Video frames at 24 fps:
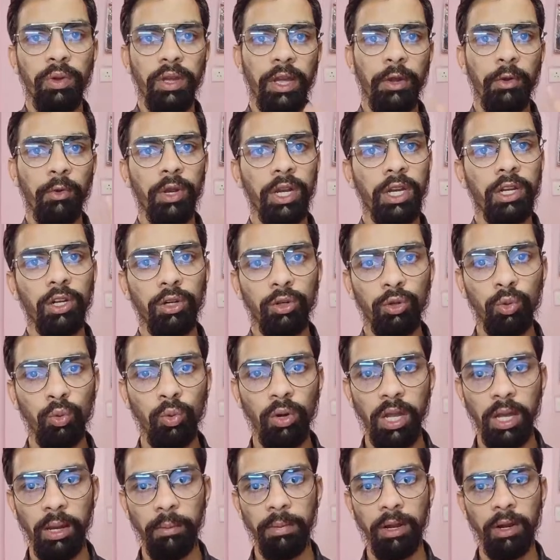we are having a two
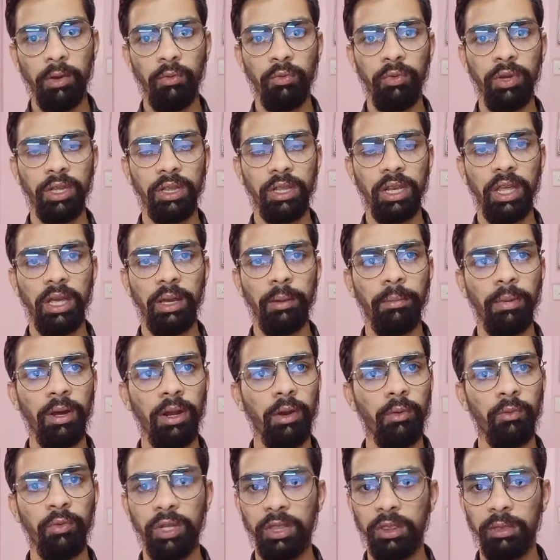label
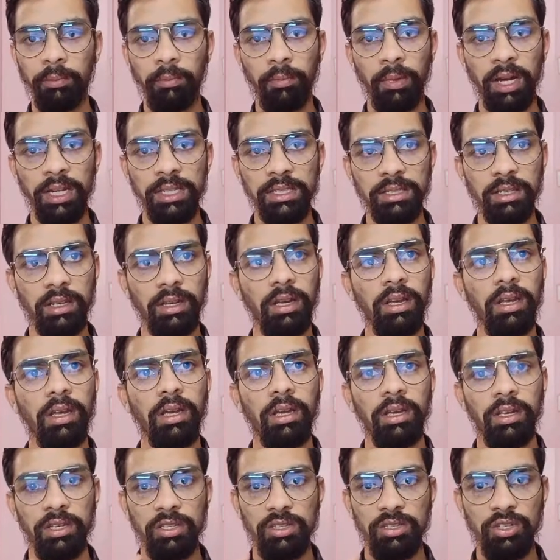with mass
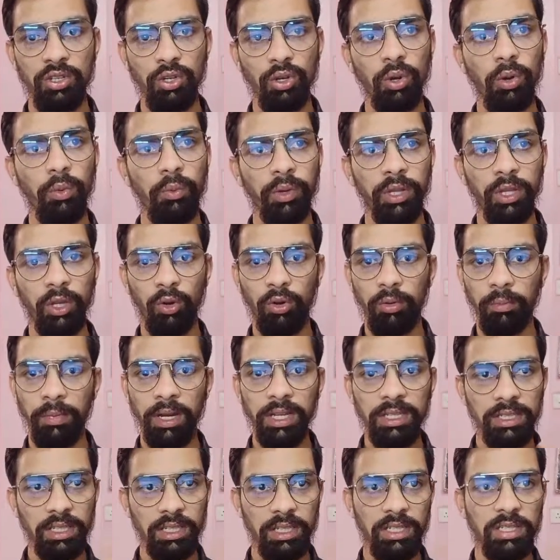is 0, without
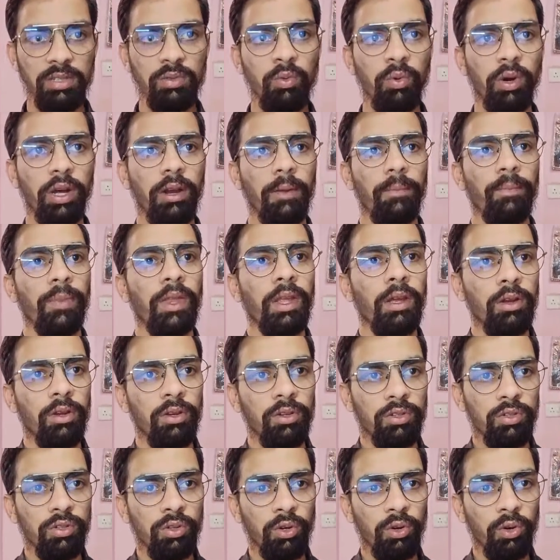mass is 1.
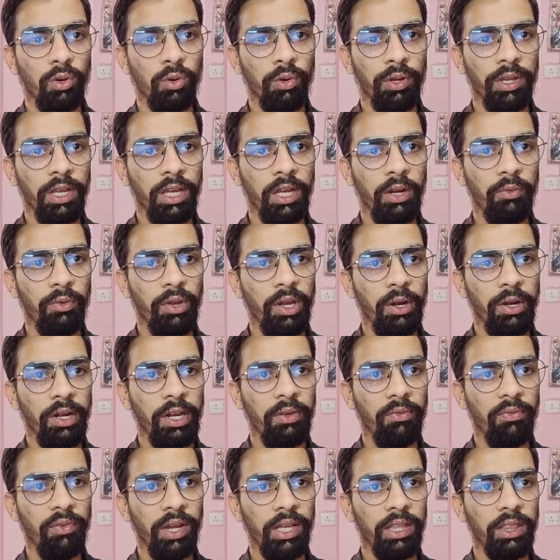So here we are
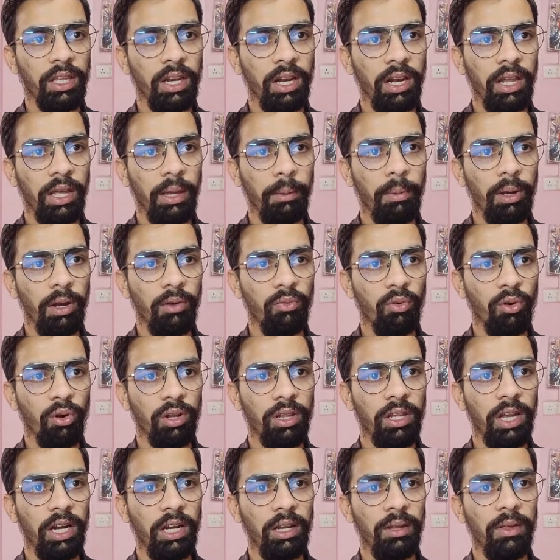defining the label
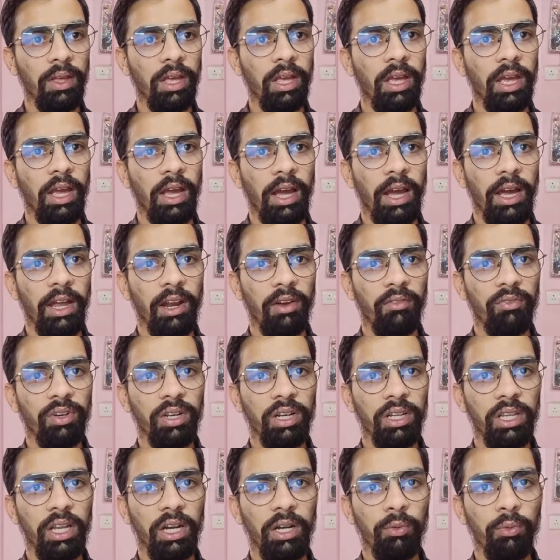for that, and
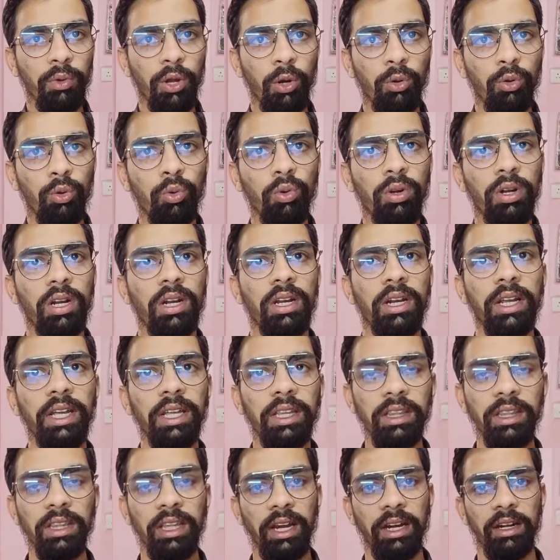after that we have to
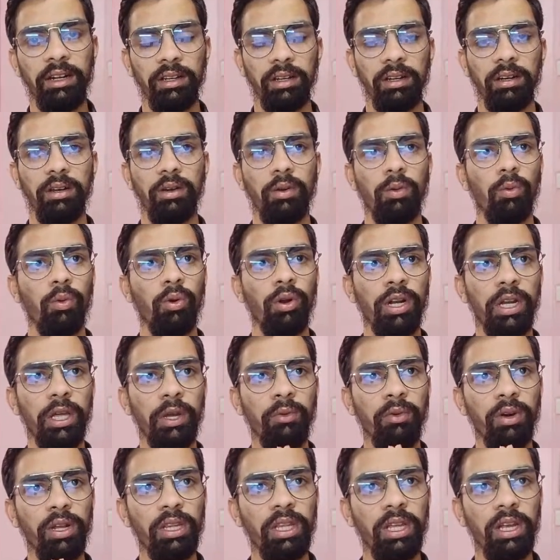train that
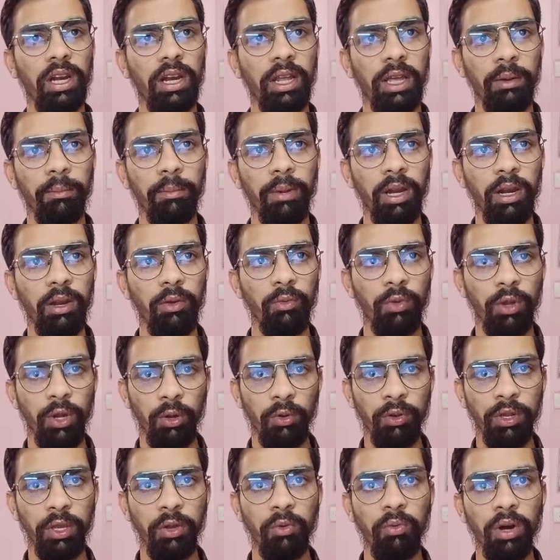whatever the label we
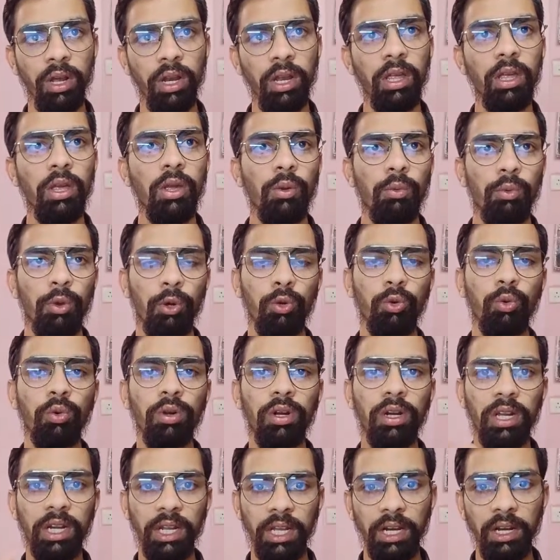have given, we have to
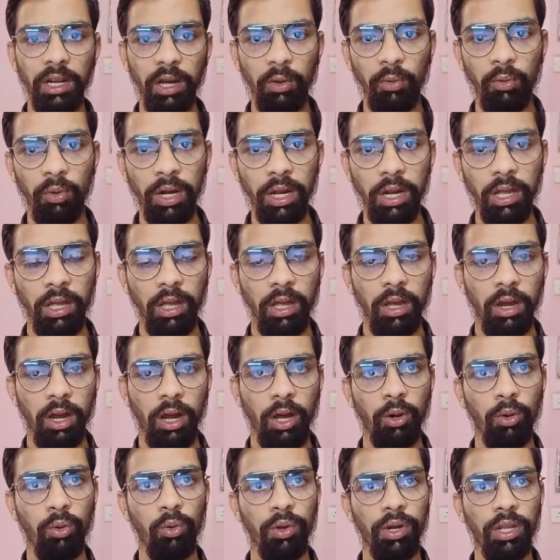train our
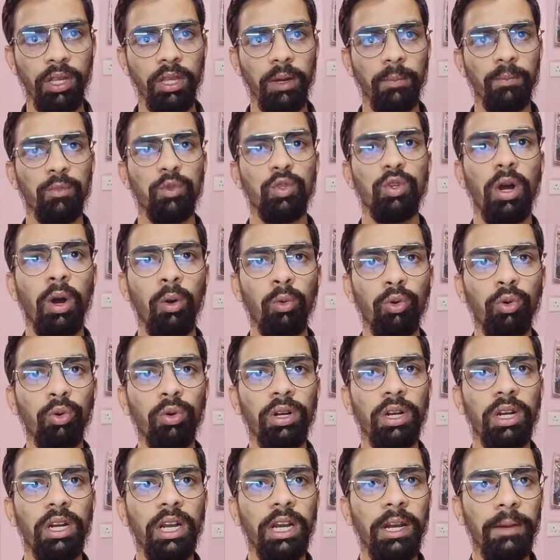algorithm. So how
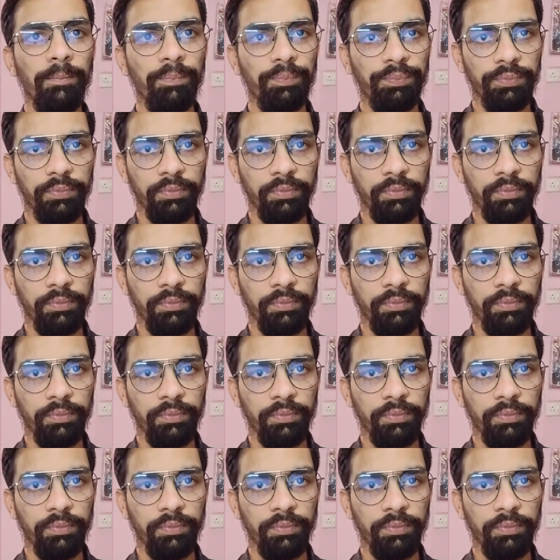to train?